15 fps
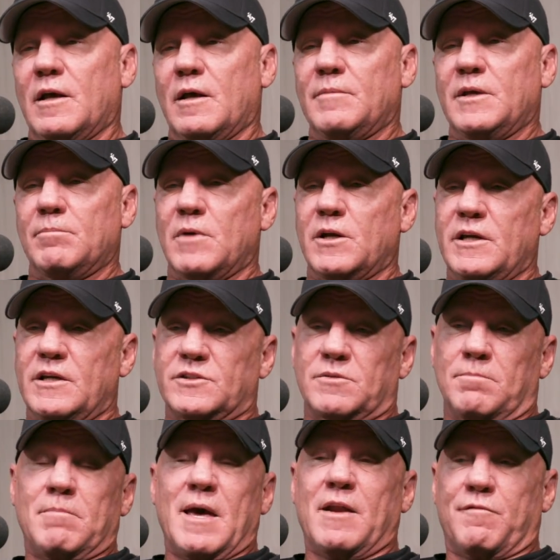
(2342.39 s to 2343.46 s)
Money is a
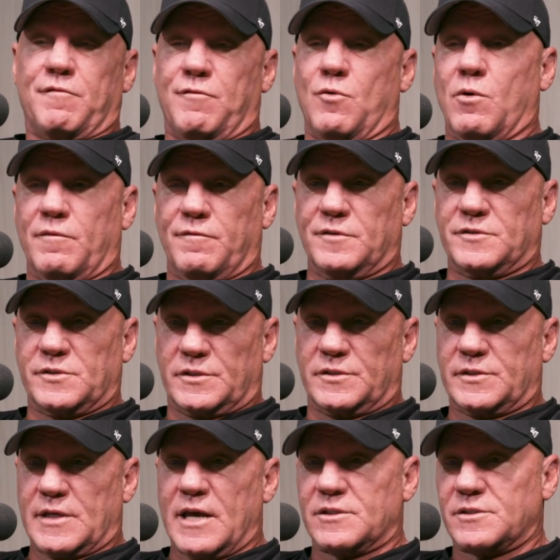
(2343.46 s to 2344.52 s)
metaphor for
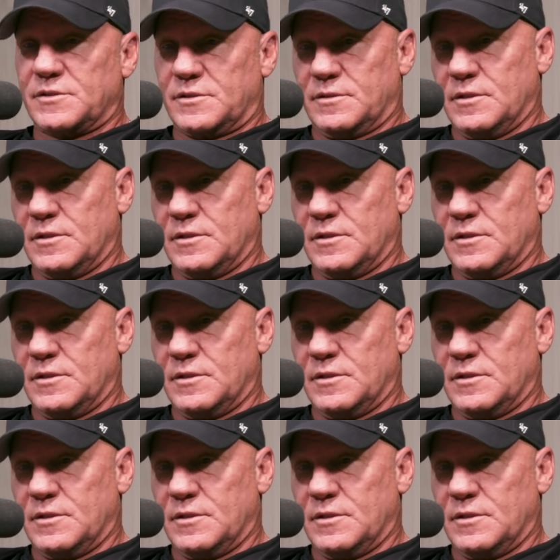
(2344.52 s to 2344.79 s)
success.